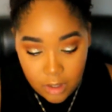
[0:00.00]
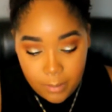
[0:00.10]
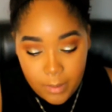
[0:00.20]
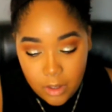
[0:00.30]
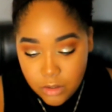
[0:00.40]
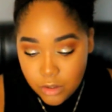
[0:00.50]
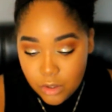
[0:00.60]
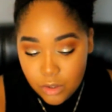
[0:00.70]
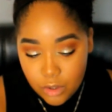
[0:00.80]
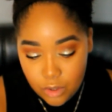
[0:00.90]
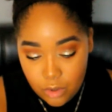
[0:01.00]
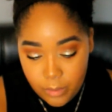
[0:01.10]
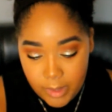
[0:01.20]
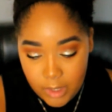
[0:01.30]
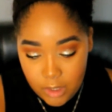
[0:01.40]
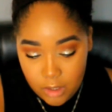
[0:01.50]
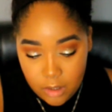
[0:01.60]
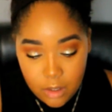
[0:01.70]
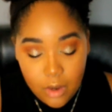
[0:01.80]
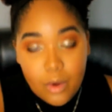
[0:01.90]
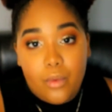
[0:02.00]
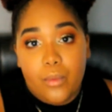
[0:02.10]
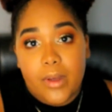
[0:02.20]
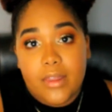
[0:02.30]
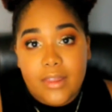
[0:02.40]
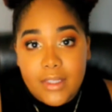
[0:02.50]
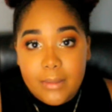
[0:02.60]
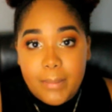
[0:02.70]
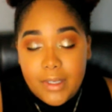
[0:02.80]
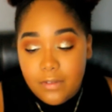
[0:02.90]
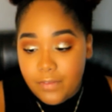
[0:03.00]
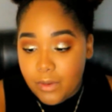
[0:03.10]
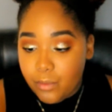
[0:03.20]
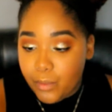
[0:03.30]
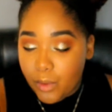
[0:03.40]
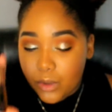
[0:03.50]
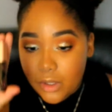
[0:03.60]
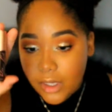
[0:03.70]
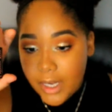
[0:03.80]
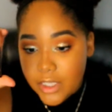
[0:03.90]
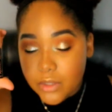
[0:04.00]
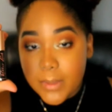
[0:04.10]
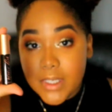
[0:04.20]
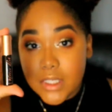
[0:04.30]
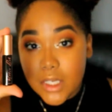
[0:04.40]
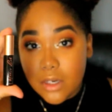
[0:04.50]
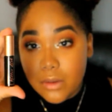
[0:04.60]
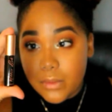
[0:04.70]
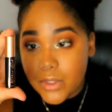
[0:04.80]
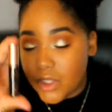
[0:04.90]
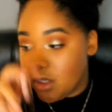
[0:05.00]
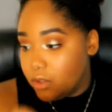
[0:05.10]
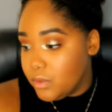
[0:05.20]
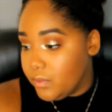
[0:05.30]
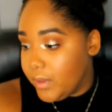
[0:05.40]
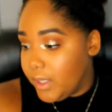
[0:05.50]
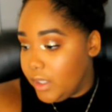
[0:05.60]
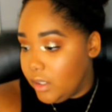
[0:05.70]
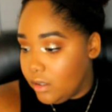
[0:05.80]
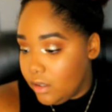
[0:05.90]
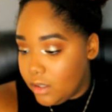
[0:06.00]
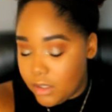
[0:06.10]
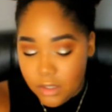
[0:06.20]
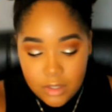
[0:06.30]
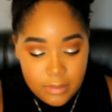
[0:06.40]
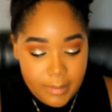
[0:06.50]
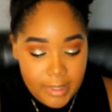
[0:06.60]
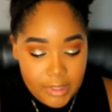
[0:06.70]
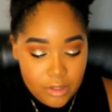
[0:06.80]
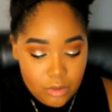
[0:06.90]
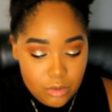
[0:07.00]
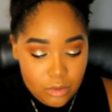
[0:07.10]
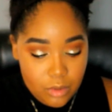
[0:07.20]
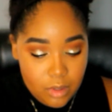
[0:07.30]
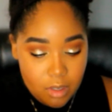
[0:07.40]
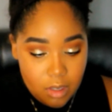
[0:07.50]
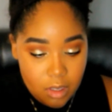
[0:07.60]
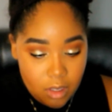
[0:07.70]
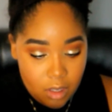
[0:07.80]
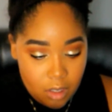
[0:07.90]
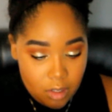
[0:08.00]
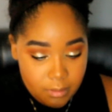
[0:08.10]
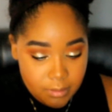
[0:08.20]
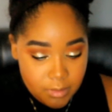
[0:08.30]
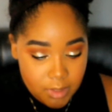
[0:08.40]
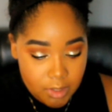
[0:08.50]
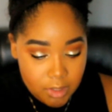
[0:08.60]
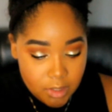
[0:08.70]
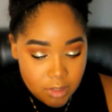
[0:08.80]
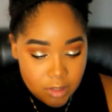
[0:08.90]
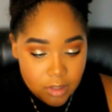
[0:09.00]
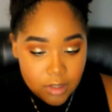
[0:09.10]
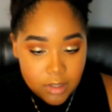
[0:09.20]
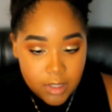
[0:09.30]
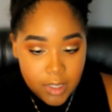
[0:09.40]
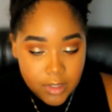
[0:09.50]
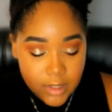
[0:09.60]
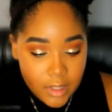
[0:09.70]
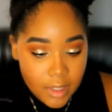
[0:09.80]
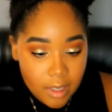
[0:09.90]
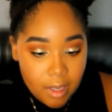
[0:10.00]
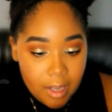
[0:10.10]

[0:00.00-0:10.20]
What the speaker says: I'm also gonna go in with the Benefit Roller Lash Mascara, which is this one right here. This is my little deluxe size that I got.